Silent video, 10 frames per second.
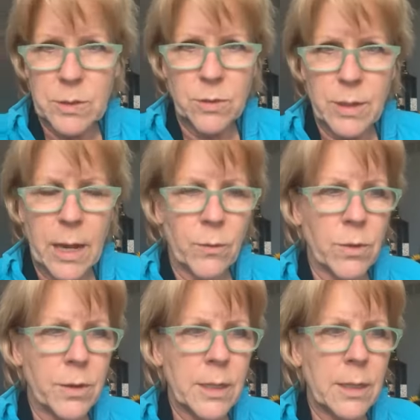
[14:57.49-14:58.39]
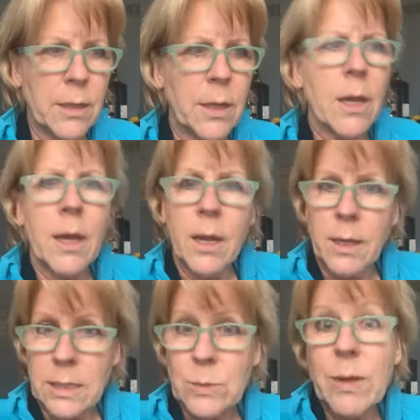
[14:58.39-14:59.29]
but they're not working,
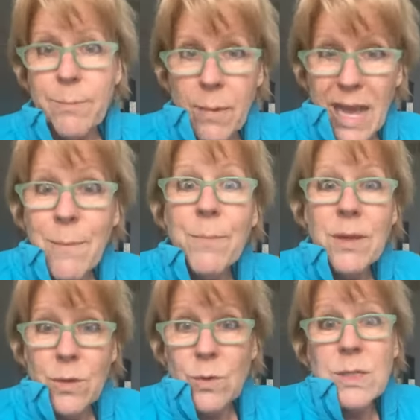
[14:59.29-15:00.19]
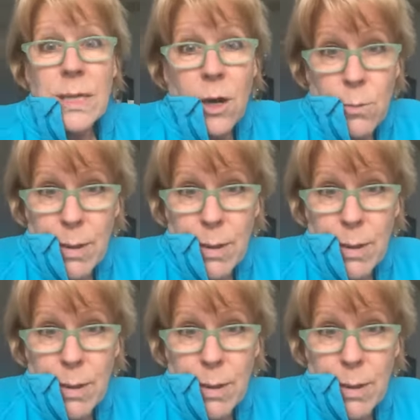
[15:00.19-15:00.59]
because we might be using our